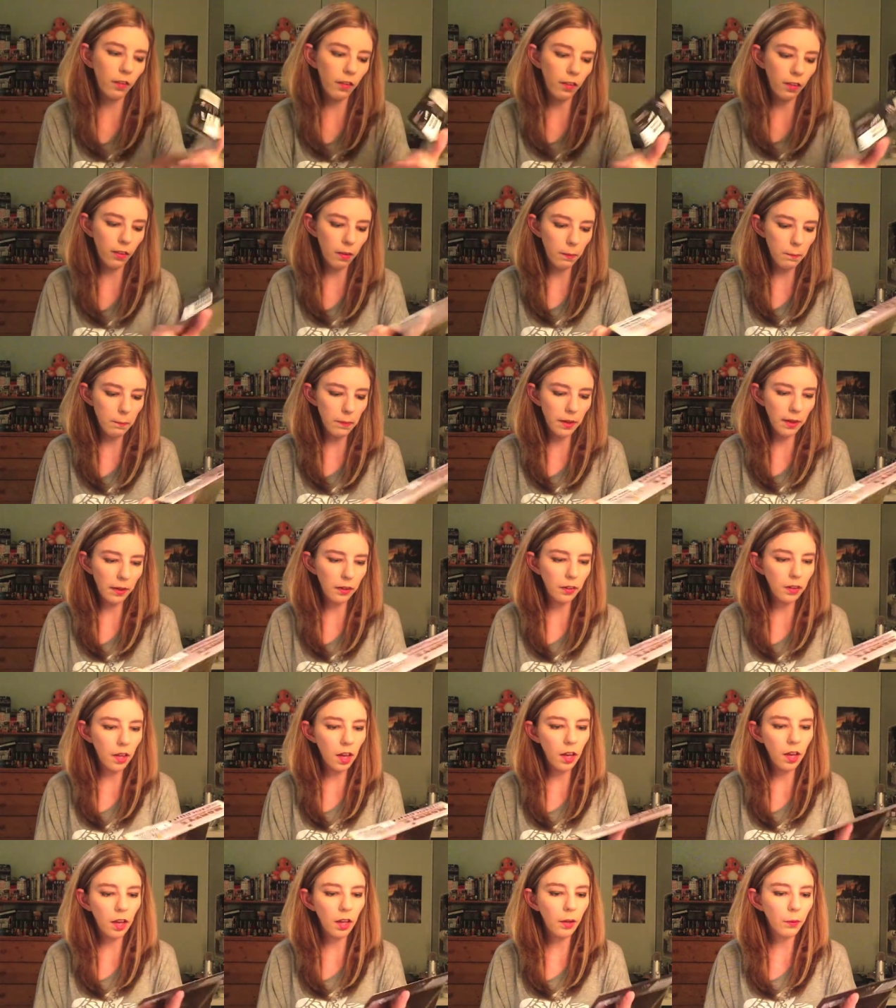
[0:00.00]
This is a
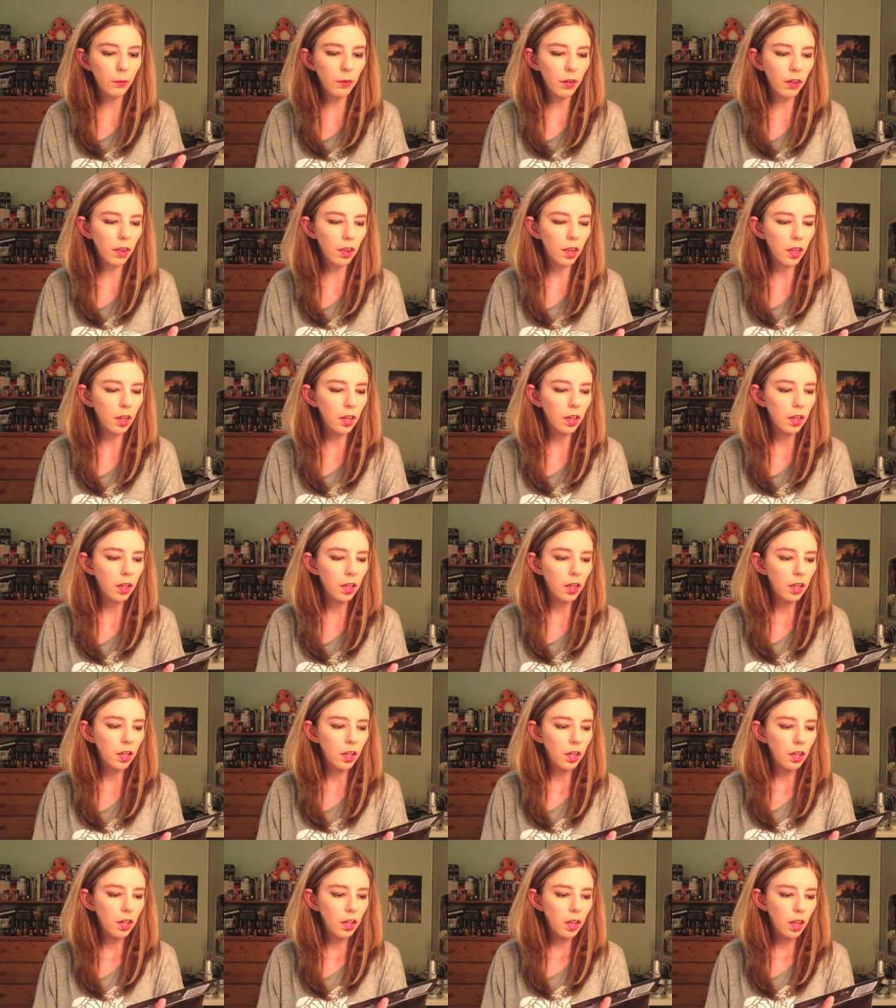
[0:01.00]
magnetic, what is it?
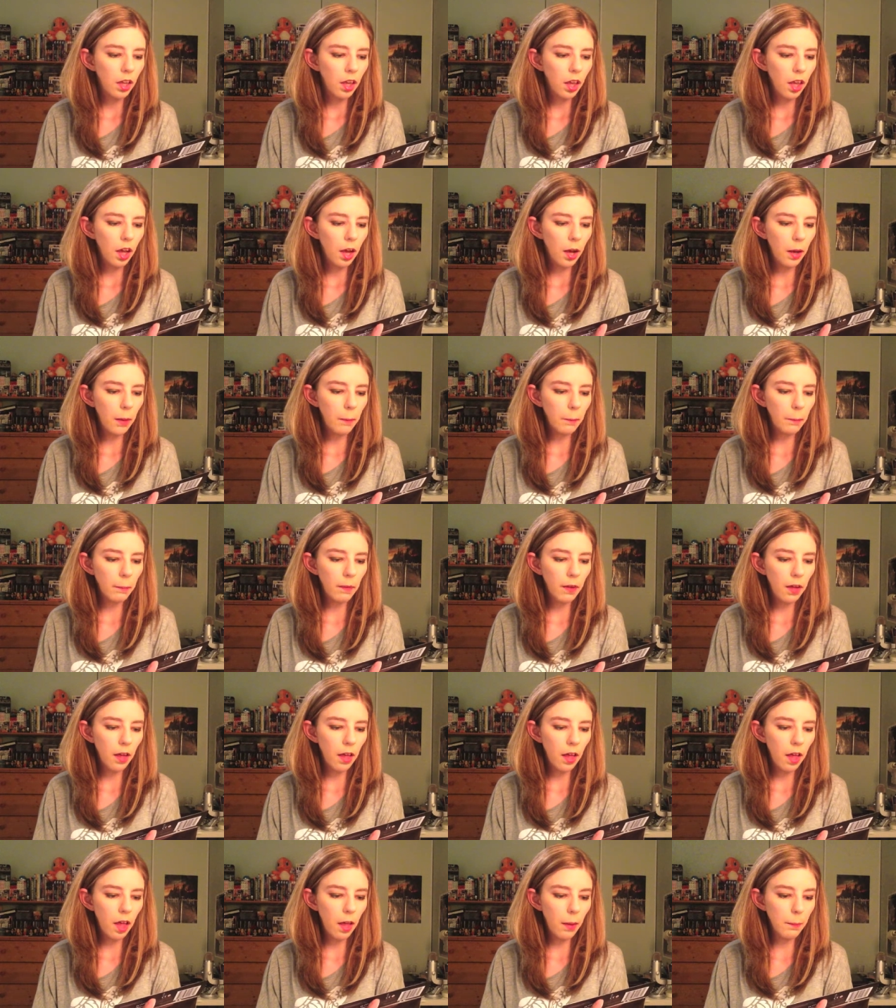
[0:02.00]
Um,
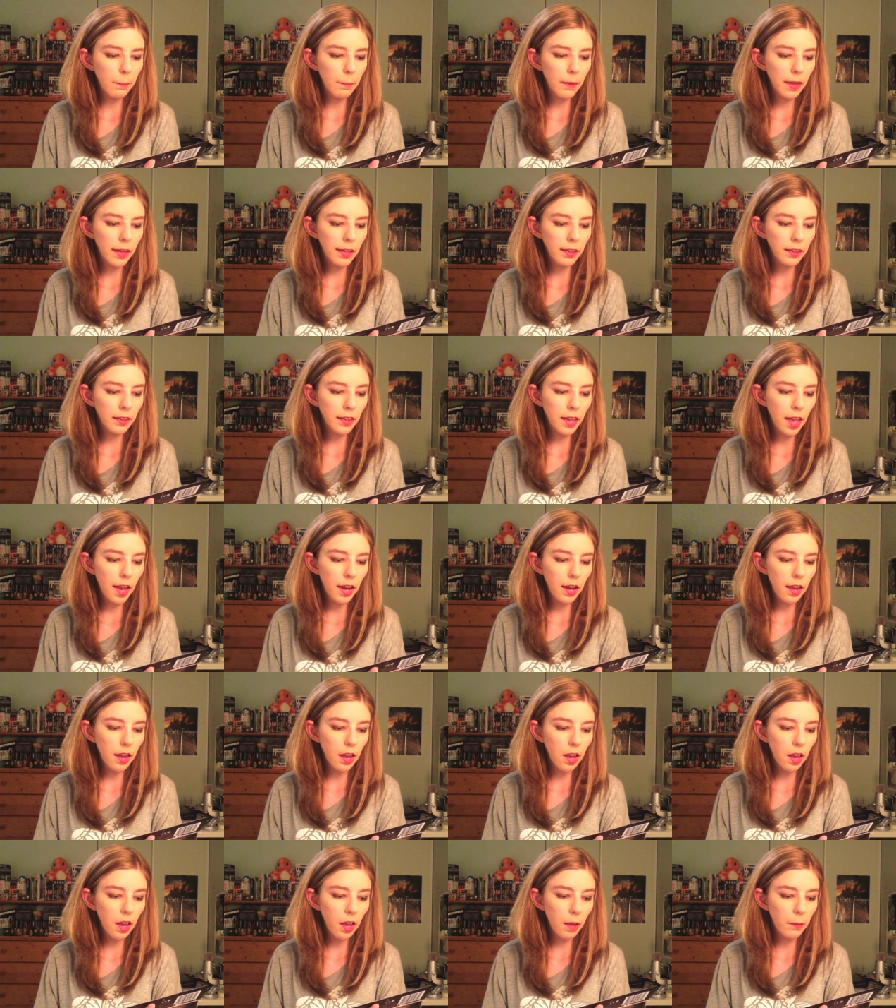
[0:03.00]

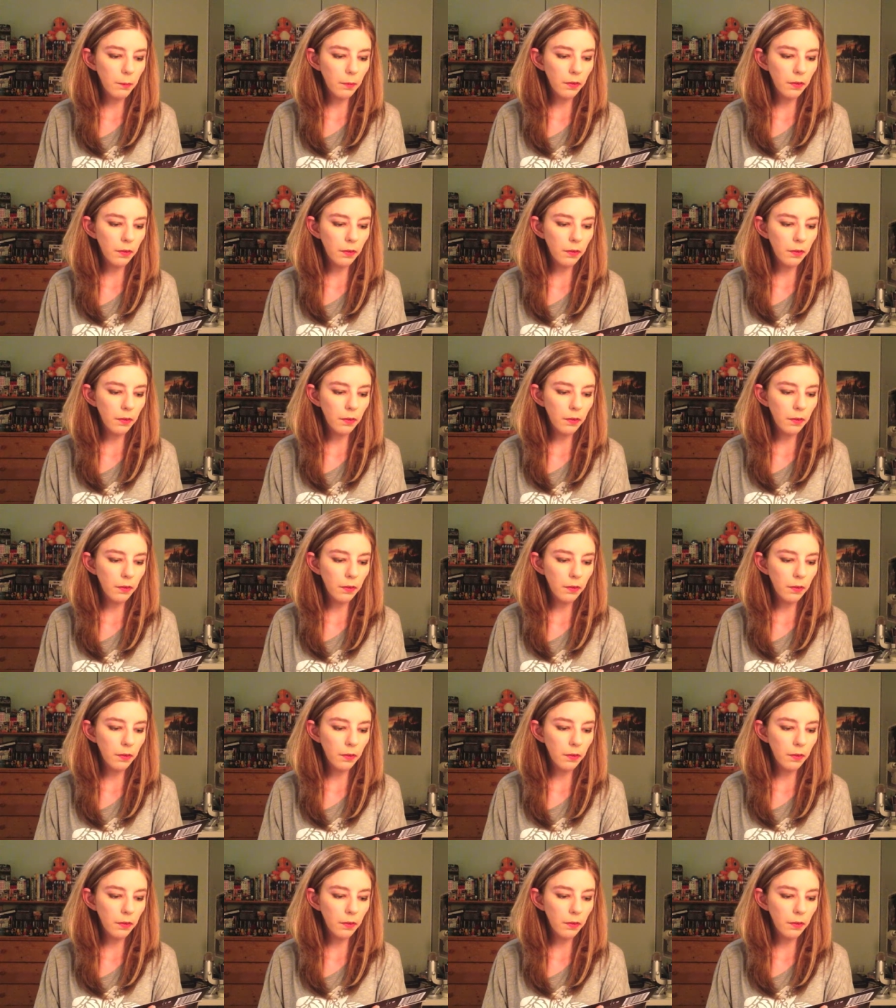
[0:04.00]
magnetic,